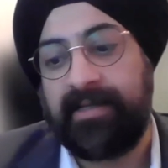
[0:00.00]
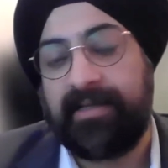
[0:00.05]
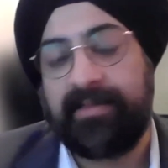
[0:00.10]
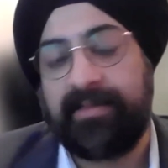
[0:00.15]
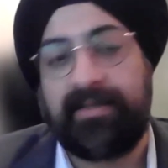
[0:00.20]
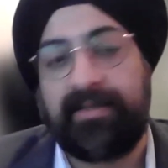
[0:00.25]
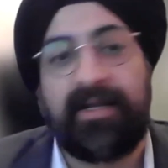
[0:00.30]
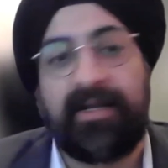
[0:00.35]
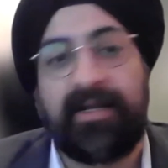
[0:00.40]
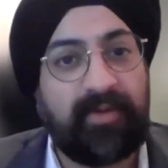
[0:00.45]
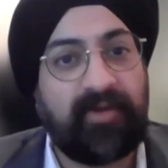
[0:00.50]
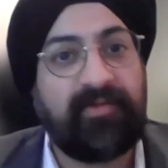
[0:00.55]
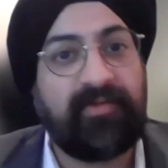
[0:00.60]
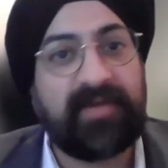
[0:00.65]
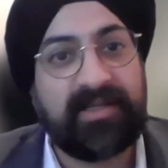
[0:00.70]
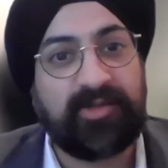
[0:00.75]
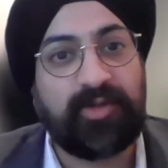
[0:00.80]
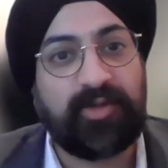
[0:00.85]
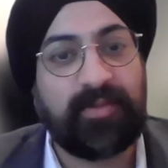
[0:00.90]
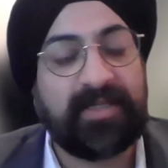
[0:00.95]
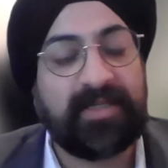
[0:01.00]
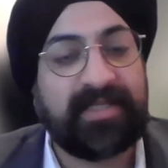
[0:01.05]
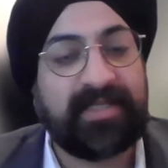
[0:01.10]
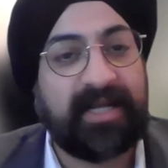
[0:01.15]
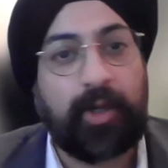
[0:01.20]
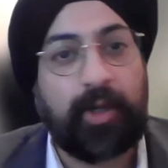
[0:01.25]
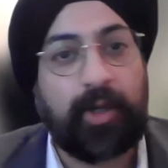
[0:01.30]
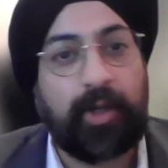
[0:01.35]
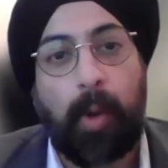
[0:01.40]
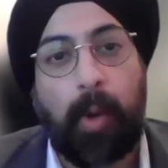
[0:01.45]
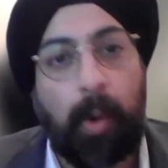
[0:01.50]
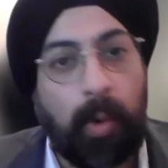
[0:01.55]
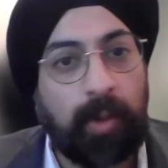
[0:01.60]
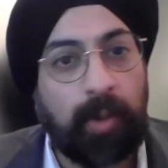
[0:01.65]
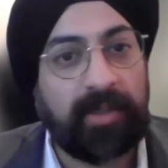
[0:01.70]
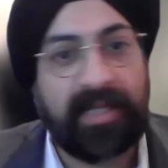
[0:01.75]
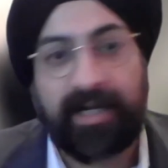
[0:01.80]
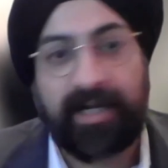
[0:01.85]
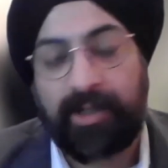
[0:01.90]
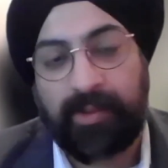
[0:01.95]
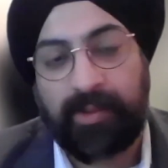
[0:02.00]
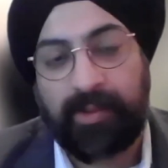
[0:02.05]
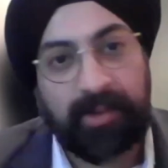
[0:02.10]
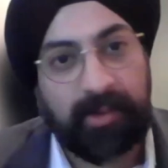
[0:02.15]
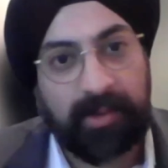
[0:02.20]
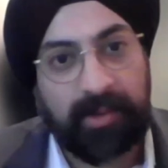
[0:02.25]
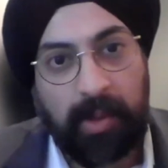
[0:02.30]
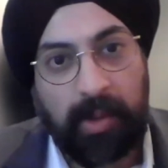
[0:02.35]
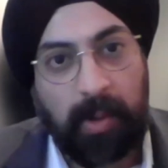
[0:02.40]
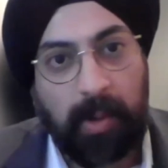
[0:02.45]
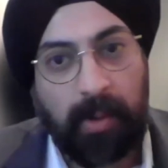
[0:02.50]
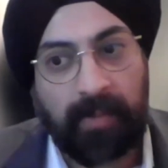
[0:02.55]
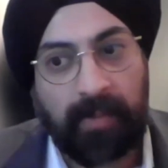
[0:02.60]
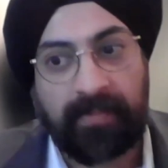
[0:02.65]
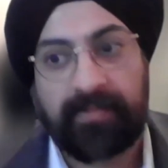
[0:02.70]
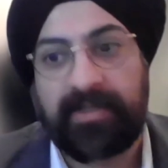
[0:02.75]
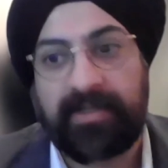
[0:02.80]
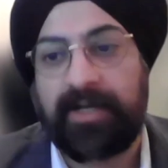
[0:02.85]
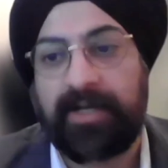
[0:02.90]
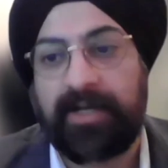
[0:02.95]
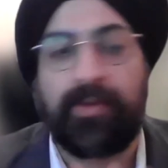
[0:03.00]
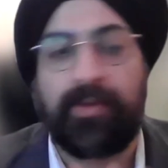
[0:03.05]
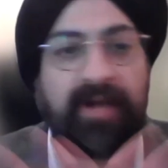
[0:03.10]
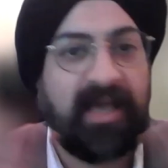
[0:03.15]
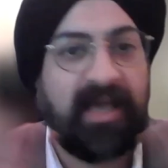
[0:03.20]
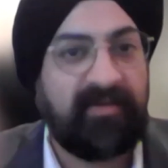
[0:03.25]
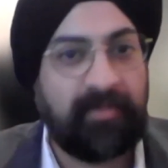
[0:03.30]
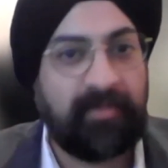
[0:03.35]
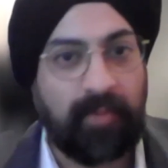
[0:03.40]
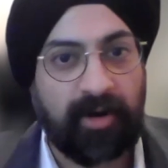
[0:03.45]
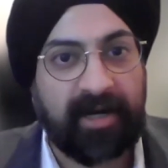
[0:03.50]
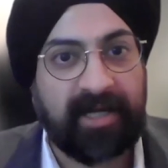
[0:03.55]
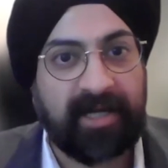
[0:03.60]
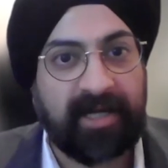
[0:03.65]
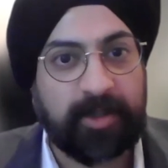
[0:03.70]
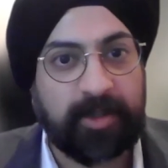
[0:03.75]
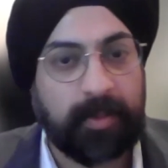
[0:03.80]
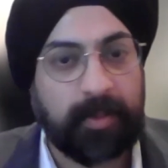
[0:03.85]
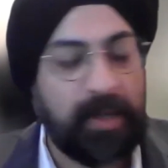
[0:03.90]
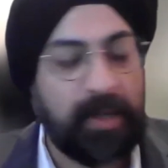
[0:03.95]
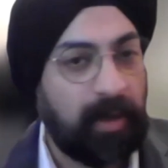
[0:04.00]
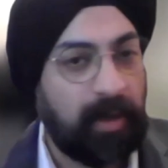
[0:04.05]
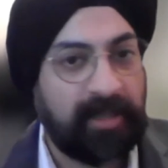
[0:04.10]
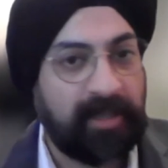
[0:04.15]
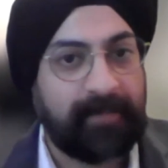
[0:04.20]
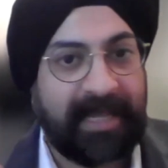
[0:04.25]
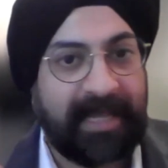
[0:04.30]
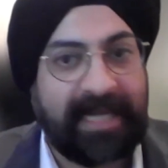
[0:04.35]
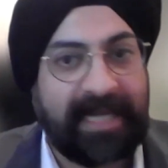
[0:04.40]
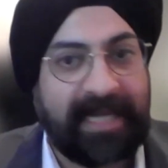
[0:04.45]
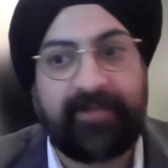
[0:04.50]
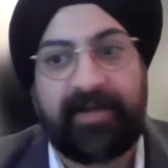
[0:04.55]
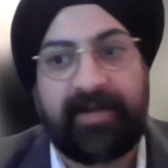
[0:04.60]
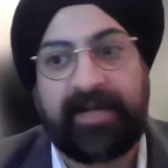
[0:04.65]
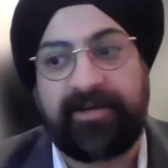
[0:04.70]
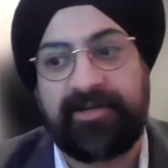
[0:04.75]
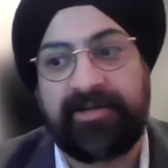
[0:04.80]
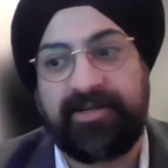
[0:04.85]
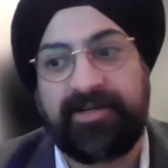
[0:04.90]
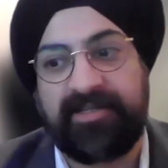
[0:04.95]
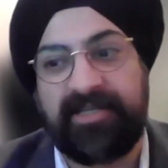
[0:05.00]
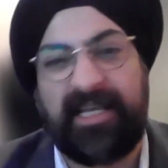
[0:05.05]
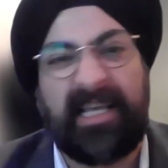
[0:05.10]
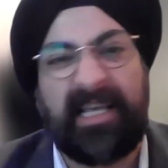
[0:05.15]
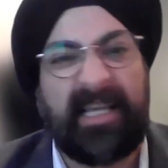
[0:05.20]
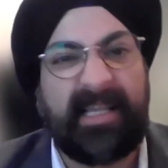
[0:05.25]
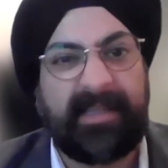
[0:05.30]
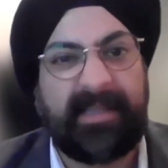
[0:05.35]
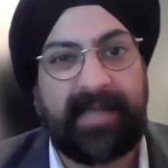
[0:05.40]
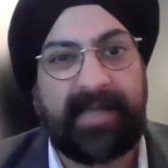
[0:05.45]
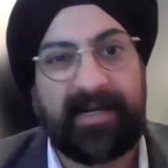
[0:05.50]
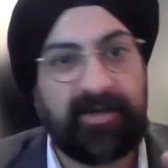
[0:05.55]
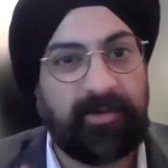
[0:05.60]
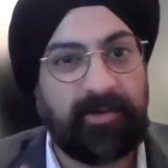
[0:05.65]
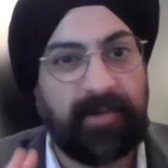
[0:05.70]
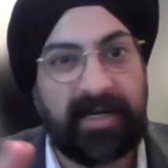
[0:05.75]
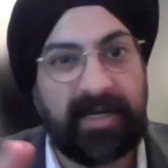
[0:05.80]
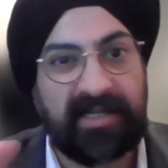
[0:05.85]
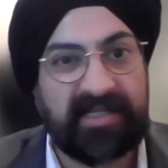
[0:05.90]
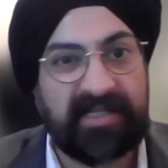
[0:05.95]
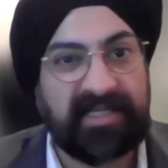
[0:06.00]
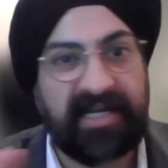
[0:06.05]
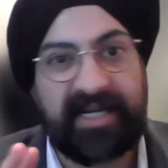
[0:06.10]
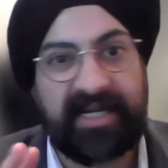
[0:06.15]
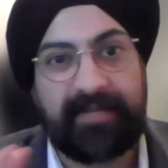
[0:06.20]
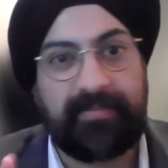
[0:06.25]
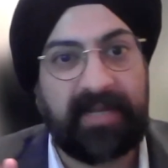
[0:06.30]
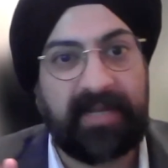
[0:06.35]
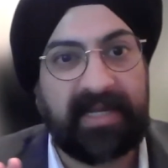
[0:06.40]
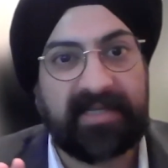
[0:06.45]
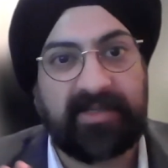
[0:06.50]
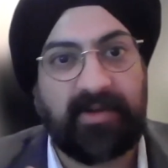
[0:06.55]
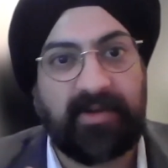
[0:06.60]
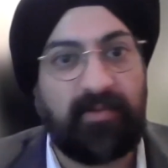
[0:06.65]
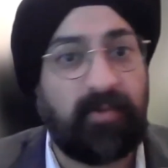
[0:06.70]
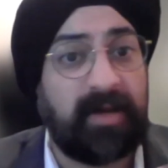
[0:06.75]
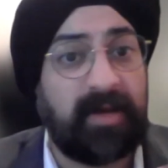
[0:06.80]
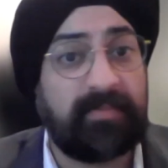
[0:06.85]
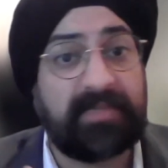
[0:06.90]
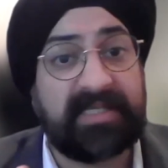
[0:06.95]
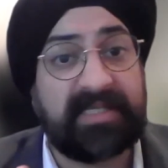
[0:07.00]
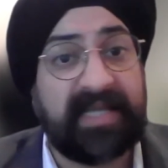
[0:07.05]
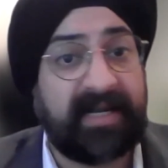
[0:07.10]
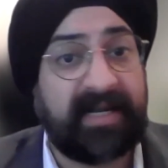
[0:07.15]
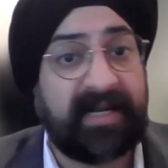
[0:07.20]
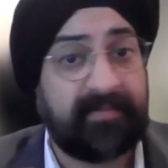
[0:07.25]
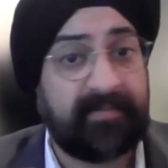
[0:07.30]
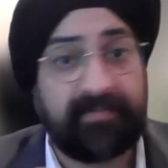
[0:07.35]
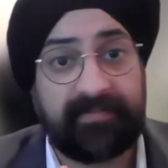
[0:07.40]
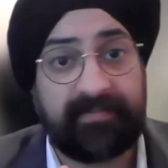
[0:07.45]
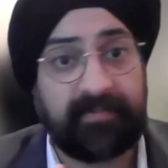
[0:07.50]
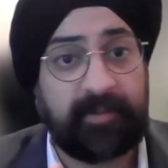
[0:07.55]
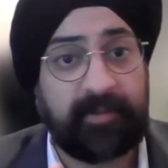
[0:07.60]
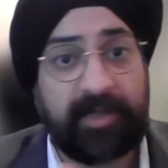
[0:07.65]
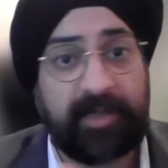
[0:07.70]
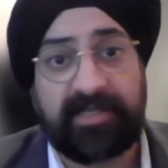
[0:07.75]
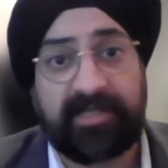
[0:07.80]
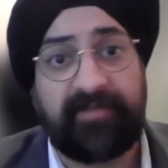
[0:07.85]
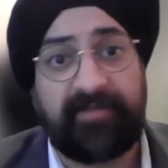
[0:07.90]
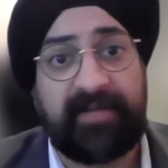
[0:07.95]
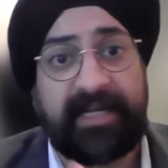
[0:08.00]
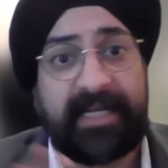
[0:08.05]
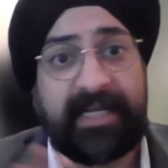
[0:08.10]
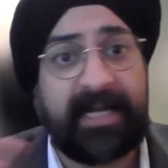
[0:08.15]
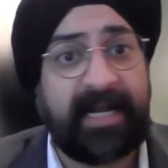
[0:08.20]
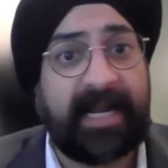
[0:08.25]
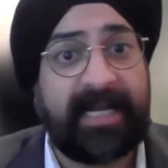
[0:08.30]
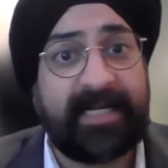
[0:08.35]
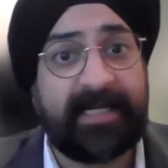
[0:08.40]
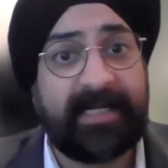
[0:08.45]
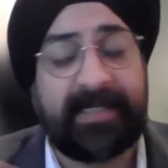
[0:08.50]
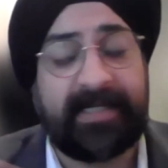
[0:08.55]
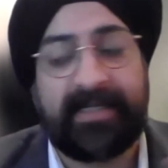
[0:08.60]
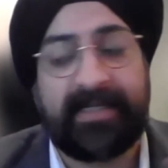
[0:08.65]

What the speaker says: the number of consumers that don't own a home, that don't have a mortgage, we call them likely renters, that grew at a steady pace of 1% between 17 and 19.